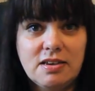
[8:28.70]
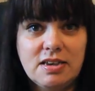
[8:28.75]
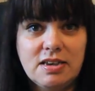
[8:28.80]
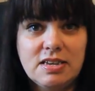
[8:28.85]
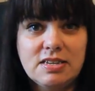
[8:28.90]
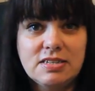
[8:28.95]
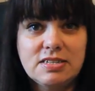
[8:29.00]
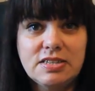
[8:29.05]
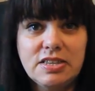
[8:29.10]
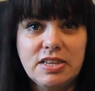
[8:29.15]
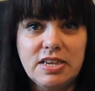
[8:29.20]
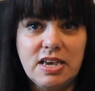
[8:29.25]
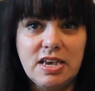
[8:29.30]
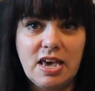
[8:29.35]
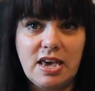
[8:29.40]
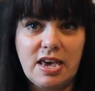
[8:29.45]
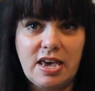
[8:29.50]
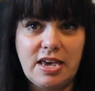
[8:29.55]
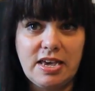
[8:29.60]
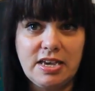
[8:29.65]
is
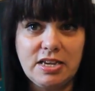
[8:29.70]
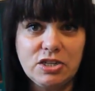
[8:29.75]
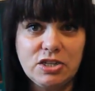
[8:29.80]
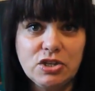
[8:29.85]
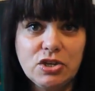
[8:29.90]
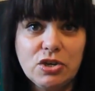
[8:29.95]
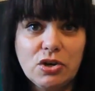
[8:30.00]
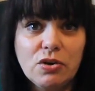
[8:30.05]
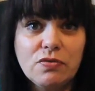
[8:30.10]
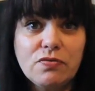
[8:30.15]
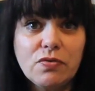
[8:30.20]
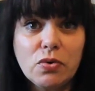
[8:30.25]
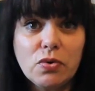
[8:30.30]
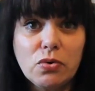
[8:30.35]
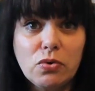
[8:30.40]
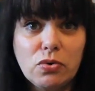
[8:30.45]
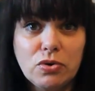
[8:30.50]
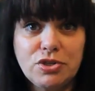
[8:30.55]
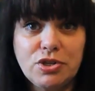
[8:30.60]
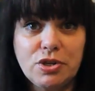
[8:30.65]
the Eight of
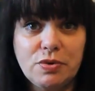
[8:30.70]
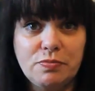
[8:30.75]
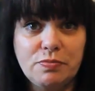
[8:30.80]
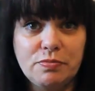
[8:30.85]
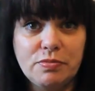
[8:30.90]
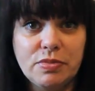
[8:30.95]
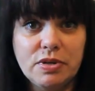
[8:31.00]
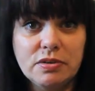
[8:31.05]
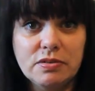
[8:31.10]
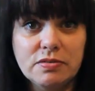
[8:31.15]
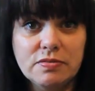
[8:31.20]
Autumn.